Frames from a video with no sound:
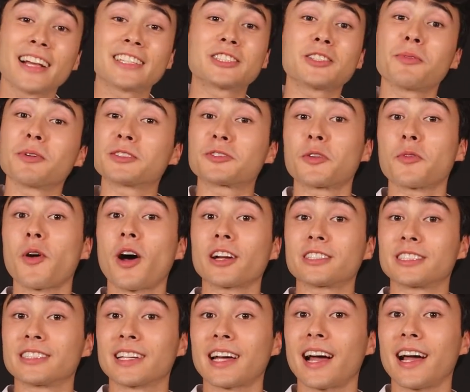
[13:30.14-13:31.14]
Thanks so much for
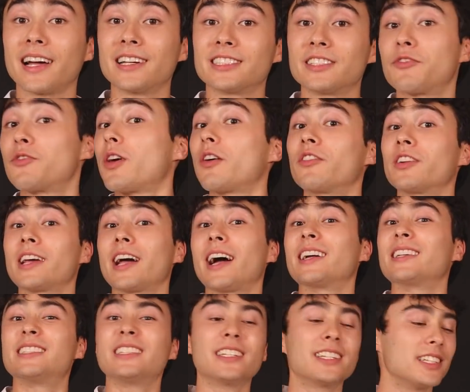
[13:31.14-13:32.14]
watching, guys. If you have any
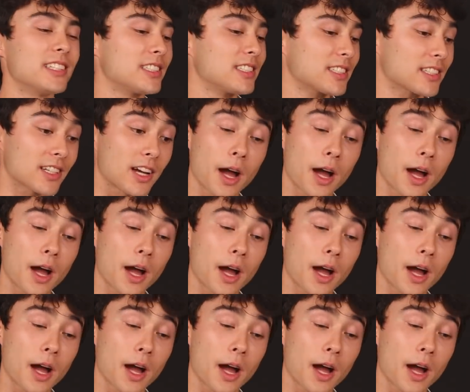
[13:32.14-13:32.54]
ideas,